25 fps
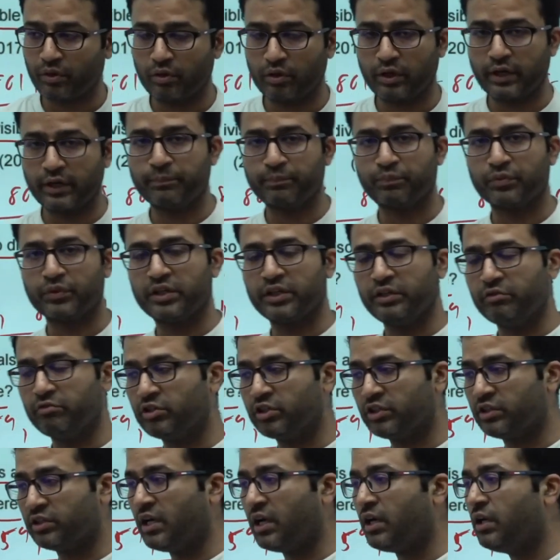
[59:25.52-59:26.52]
Okay, given
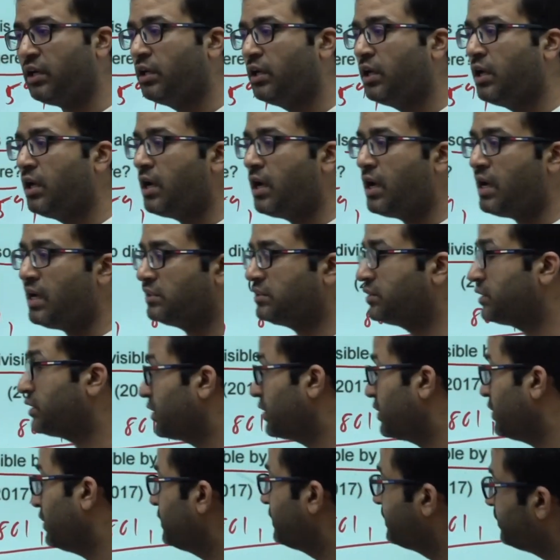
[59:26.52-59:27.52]
in the answer
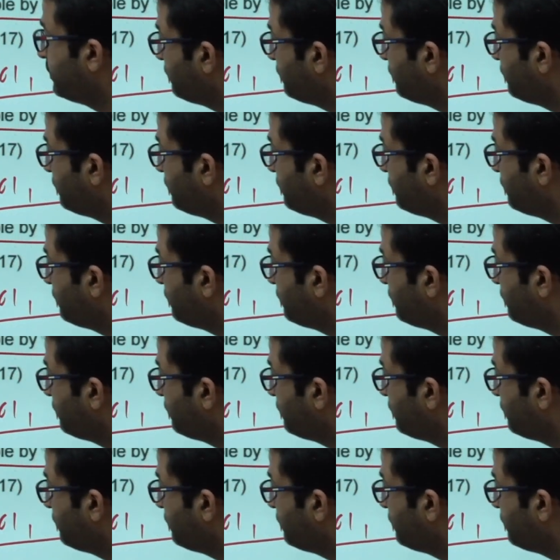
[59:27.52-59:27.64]
key.